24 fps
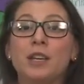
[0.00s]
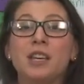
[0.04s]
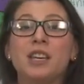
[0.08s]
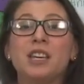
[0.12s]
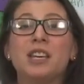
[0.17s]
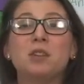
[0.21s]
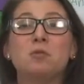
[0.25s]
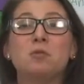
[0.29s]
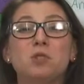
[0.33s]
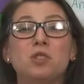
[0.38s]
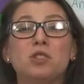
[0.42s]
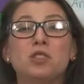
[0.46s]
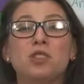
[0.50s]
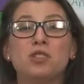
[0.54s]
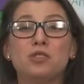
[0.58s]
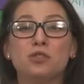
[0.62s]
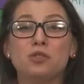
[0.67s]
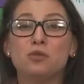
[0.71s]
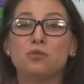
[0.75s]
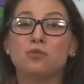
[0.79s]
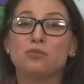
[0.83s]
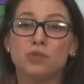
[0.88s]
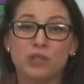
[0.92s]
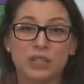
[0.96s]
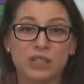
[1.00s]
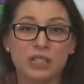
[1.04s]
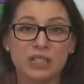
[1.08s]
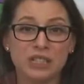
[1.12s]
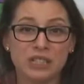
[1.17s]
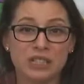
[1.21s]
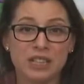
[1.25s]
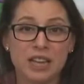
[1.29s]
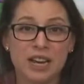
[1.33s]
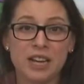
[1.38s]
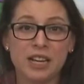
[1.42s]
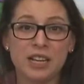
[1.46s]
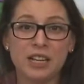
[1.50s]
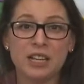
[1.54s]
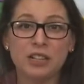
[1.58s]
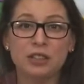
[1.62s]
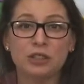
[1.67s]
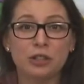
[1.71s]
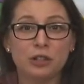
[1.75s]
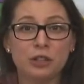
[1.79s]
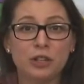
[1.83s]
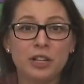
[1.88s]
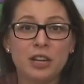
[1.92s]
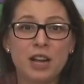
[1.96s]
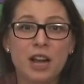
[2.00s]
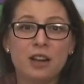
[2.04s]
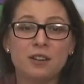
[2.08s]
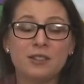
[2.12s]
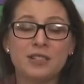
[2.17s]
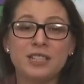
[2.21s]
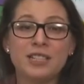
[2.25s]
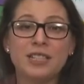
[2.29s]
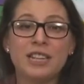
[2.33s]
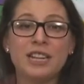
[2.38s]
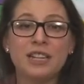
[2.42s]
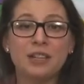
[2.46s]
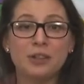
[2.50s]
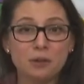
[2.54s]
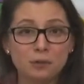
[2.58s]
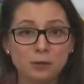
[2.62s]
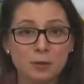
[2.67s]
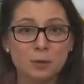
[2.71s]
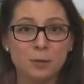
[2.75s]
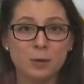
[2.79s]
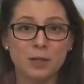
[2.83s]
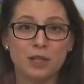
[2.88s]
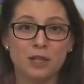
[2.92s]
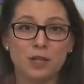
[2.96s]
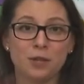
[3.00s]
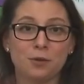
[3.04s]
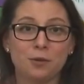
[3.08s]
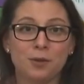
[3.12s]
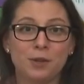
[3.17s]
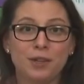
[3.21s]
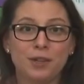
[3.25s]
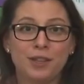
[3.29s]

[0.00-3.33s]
It also really exciting learning how to take notes with you.